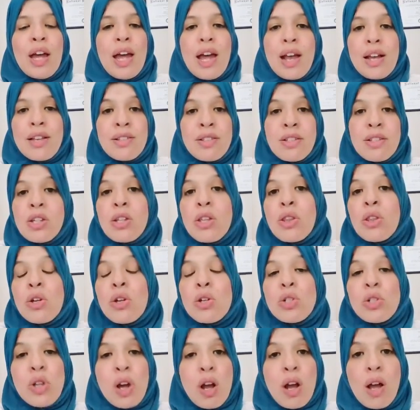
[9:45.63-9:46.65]
exiting
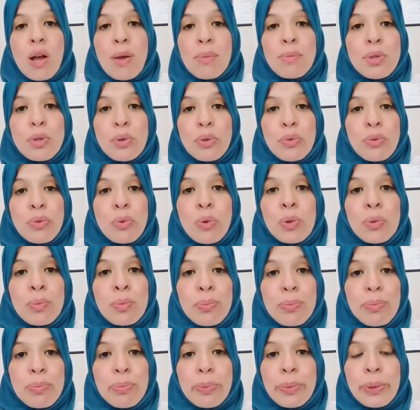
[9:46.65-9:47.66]
their jobs to avoid
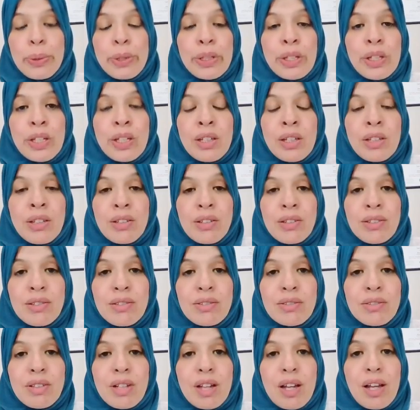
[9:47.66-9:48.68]
bullying
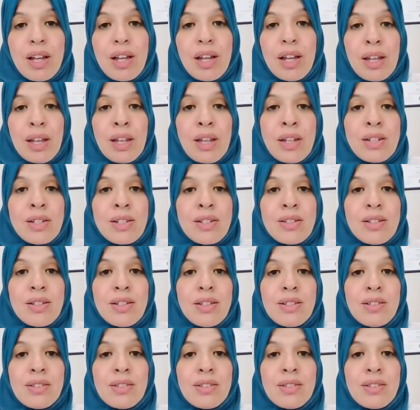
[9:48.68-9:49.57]
and